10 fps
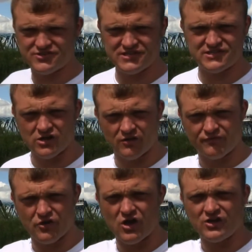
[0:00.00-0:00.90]
city of
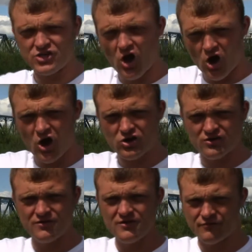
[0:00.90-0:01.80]
York,
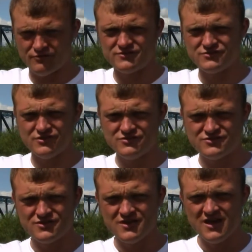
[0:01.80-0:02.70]
for
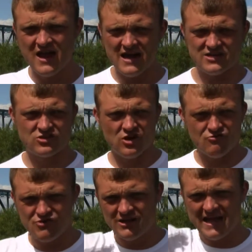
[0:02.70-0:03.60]
instance, and it's got a
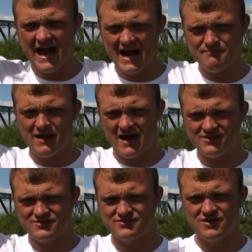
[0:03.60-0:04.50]
really high
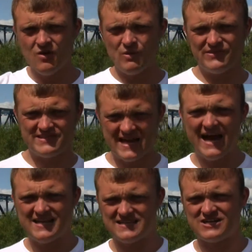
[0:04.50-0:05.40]
mast when the
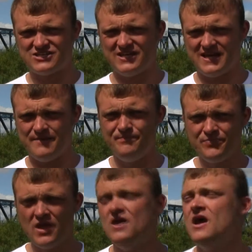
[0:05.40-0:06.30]
tide's actually in,
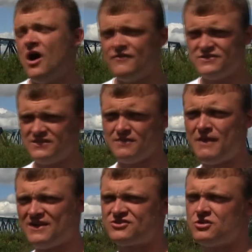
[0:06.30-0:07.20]
obviously the
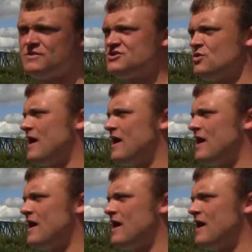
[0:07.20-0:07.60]
mast's going to be too